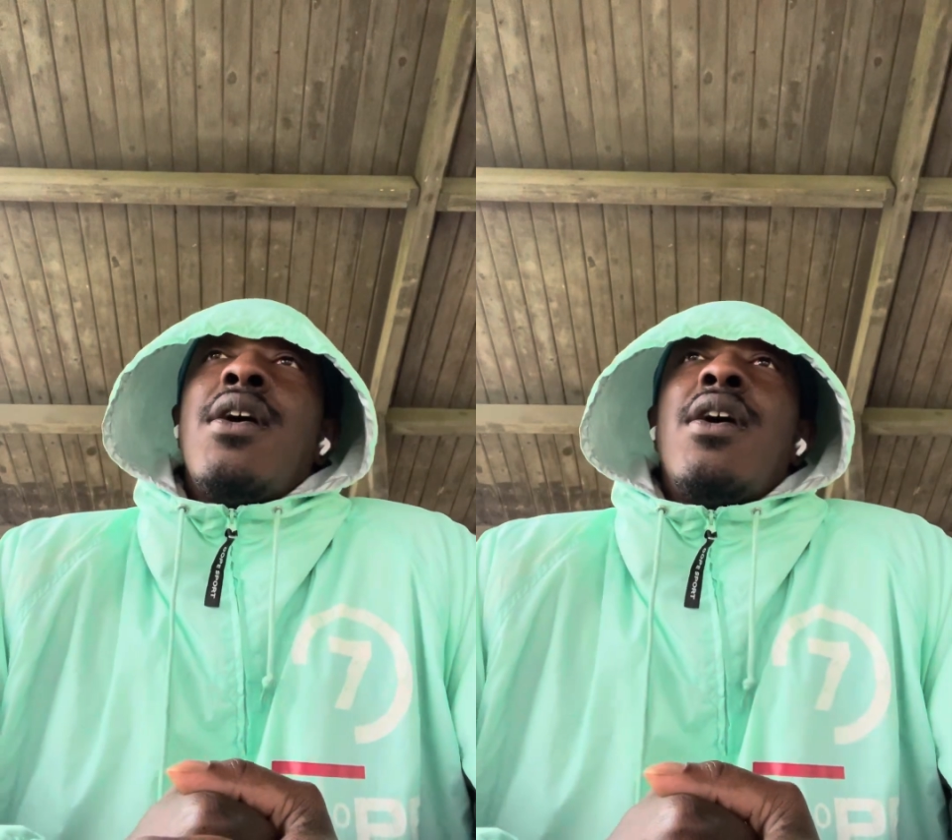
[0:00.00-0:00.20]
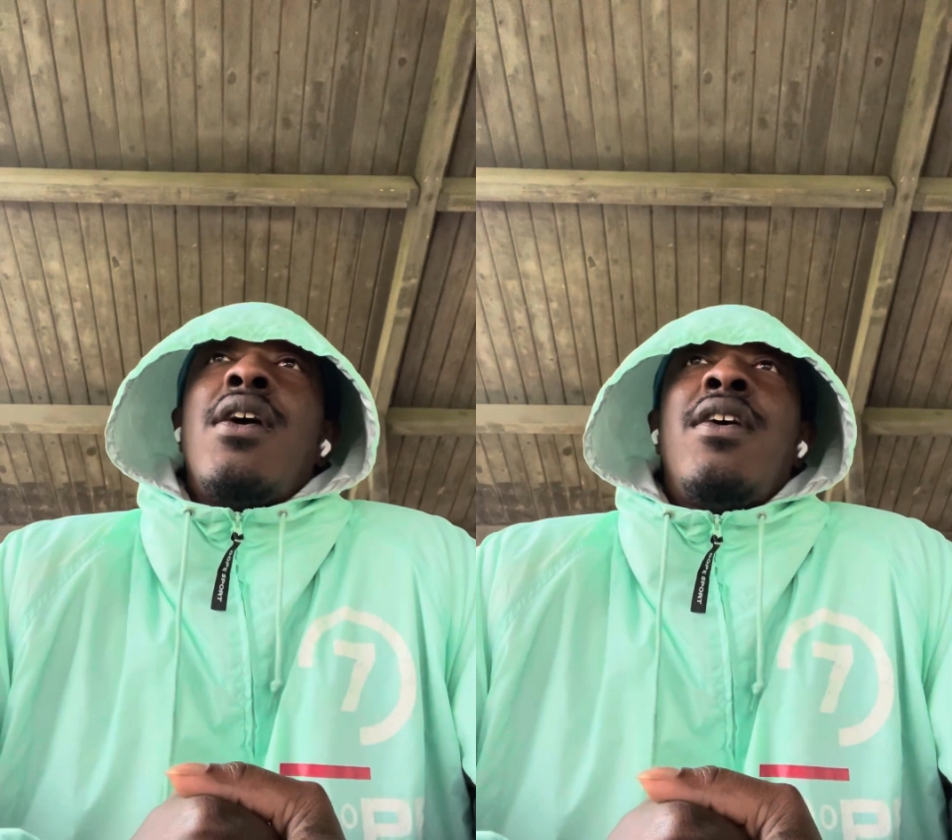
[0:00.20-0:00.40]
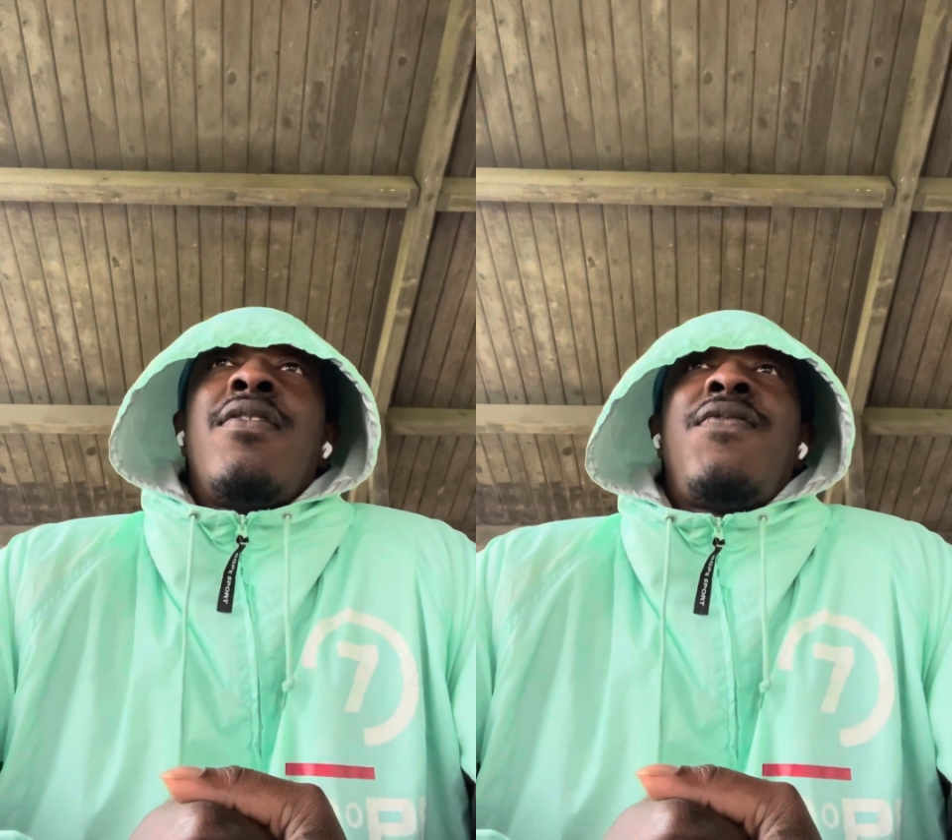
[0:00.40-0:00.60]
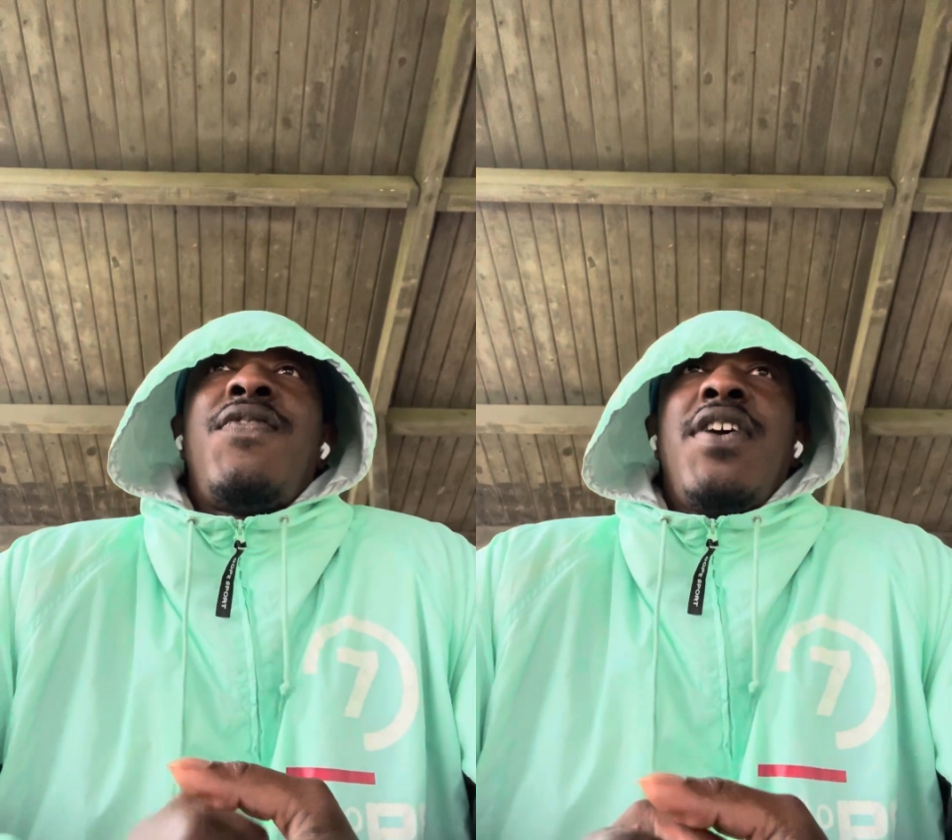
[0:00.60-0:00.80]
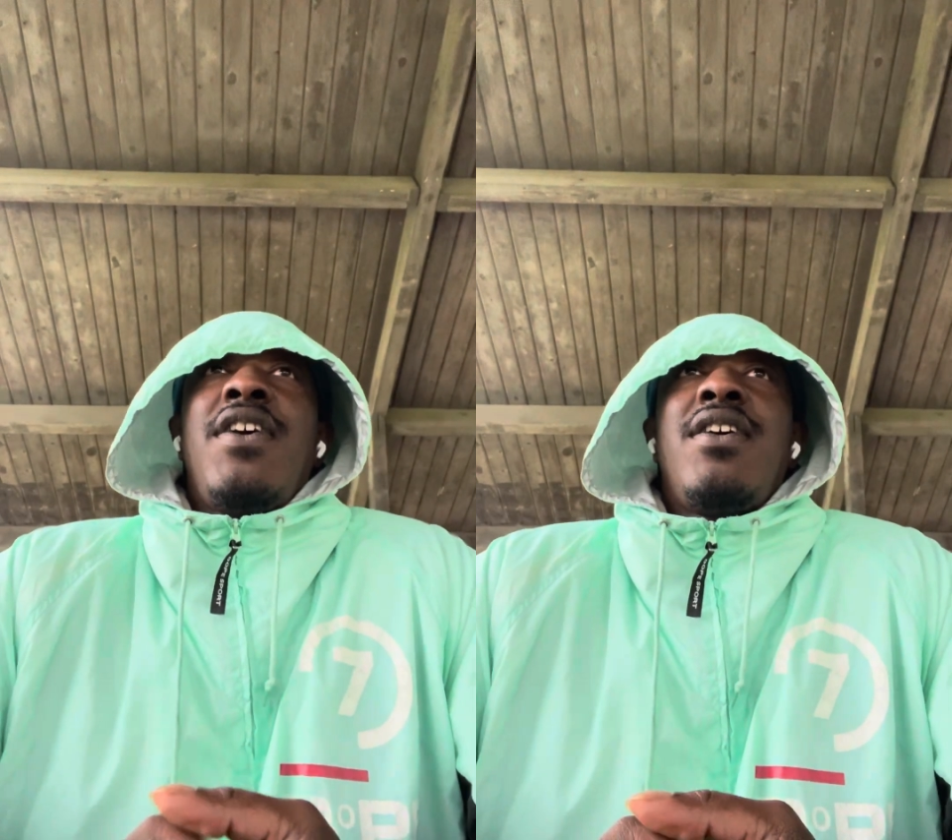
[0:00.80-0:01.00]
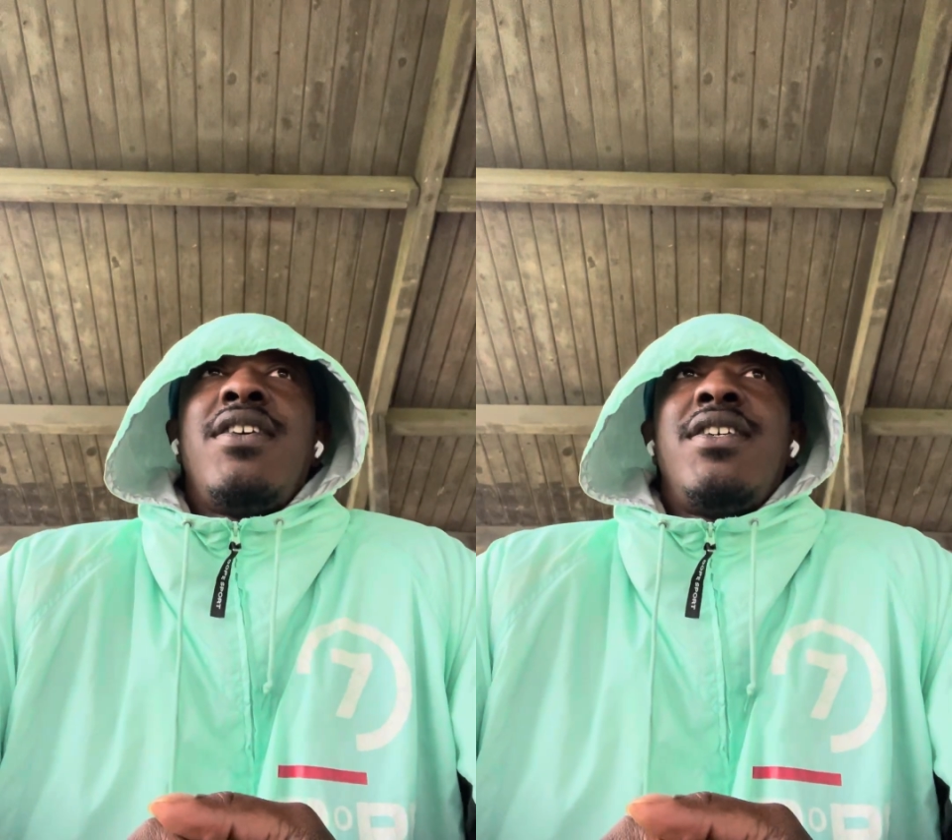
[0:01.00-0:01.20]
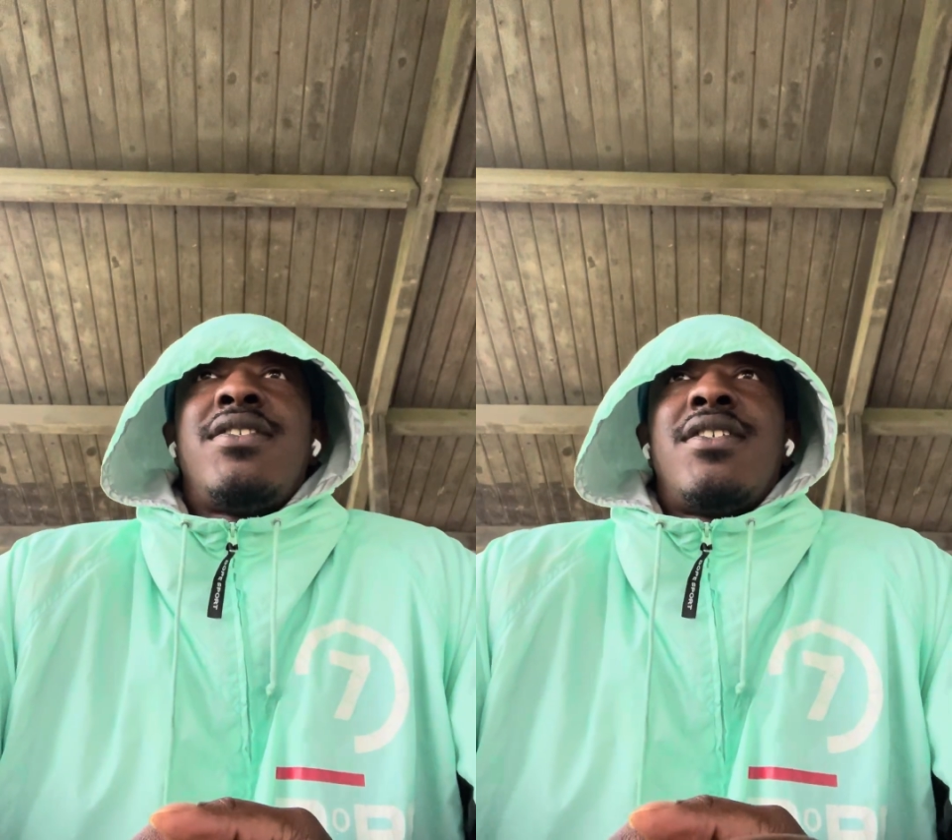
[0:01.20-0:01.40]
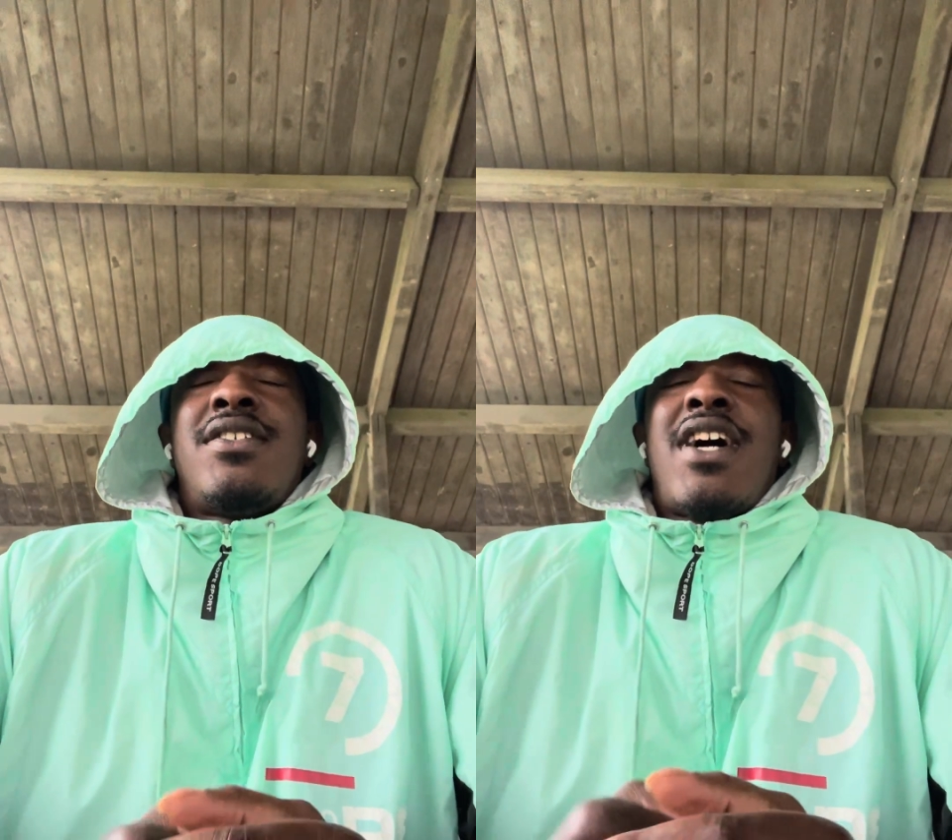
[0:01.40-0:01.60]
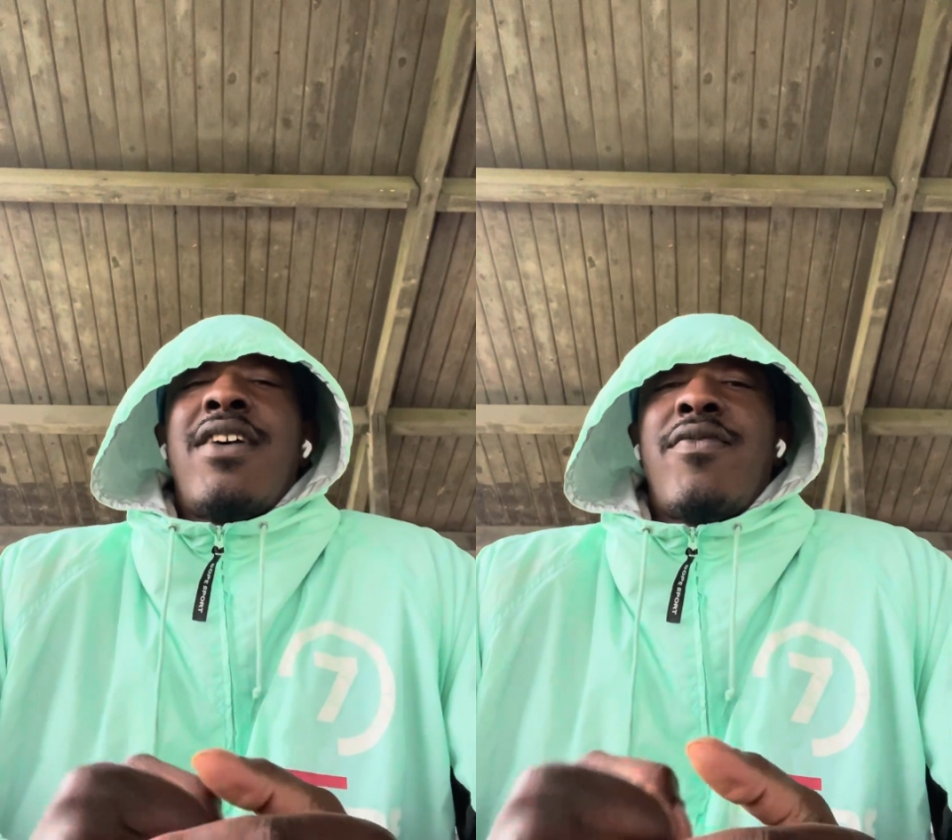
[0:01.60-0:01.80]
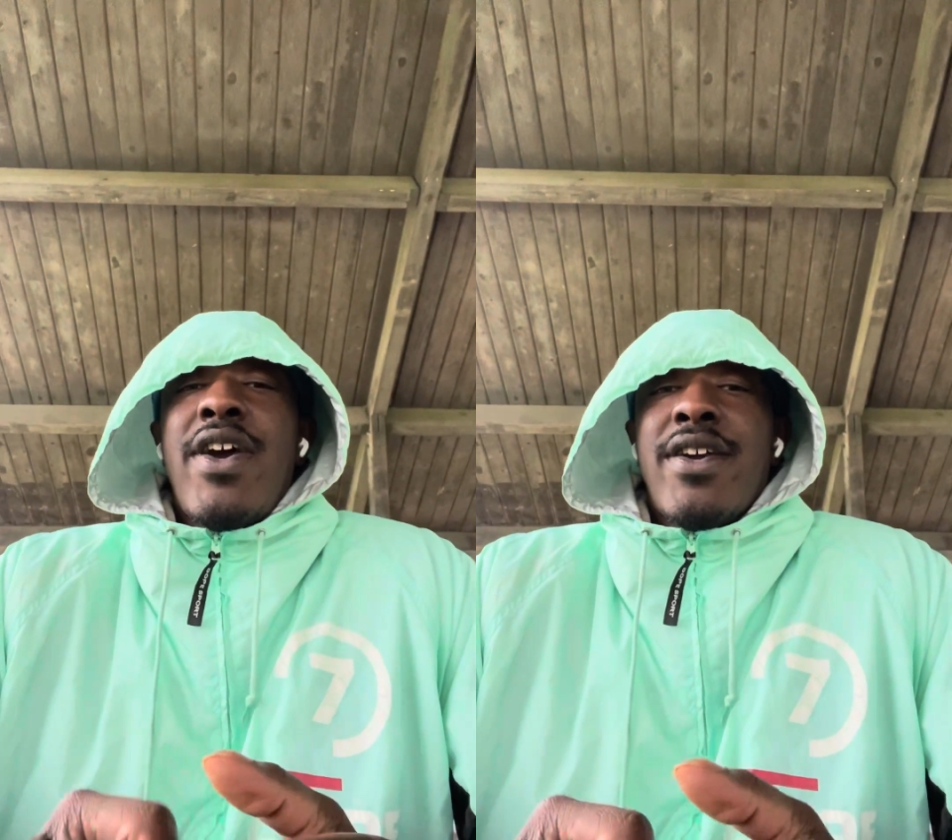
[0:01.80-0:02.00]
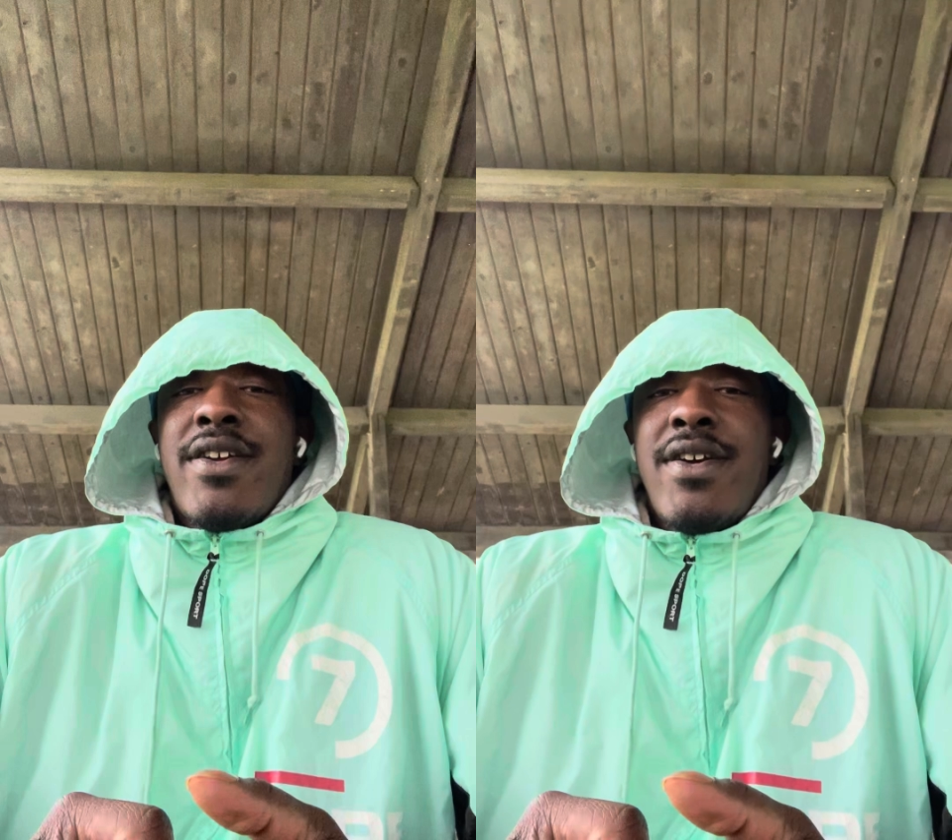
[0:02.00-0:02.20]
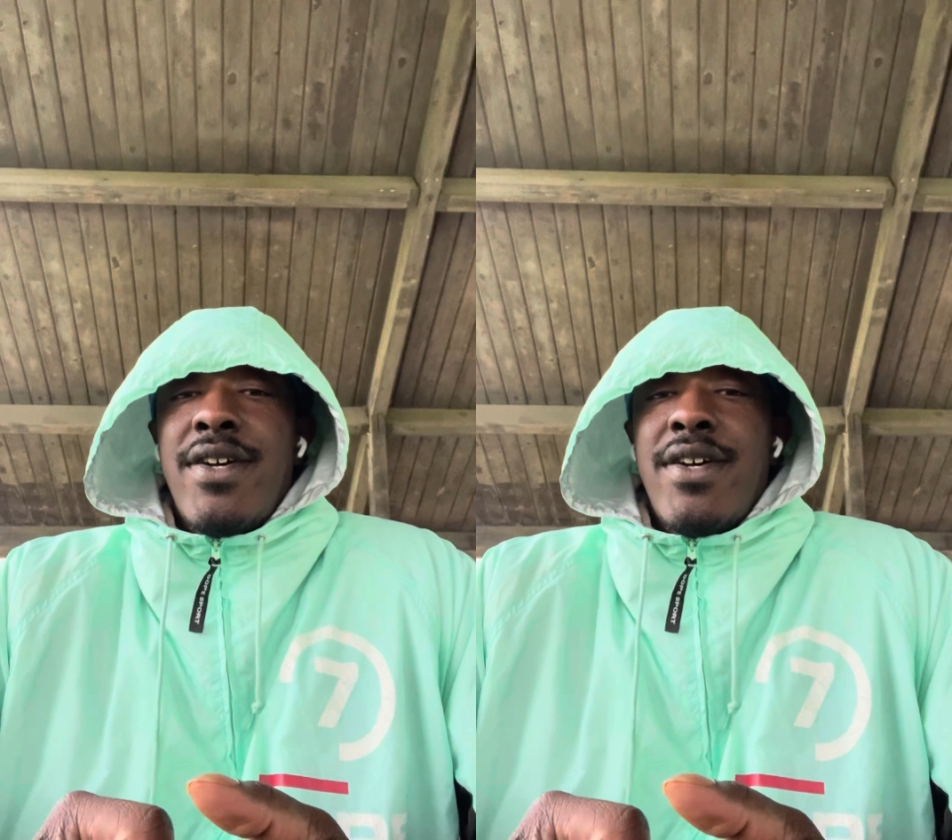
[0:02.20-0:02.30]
And fear is a direct